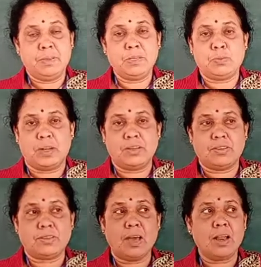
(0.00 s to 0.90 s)
Means
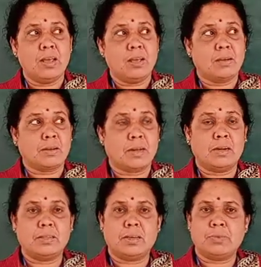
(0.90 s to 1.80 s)
villages
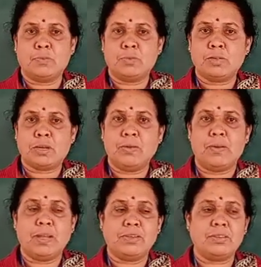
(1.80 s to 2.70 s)
are mostly
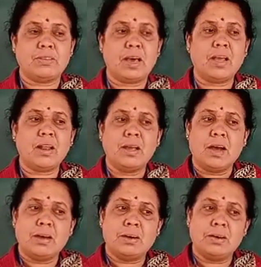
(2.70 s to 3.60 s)
villages are
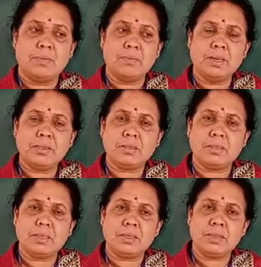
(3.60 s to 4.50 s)

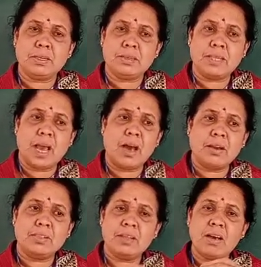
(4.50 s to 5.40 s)
they
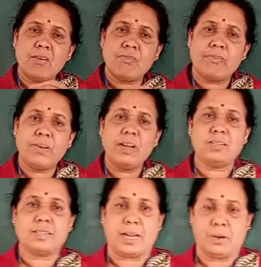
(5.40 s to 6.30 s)
are in the
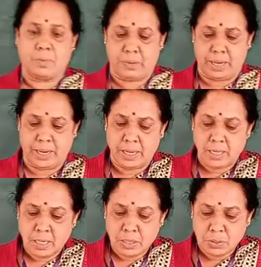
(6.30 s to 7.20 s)
field side only.
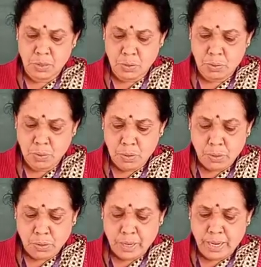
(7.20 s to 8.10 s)

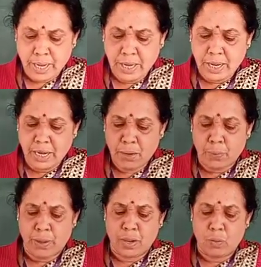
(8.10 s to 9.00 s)
So
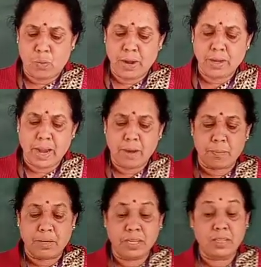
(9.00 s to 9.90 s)
greenery where one
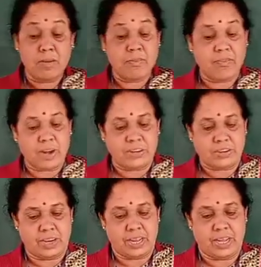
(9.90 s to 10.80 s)
can breathe
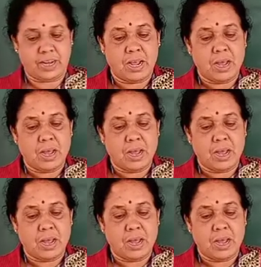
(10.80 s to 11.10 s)
fresh air.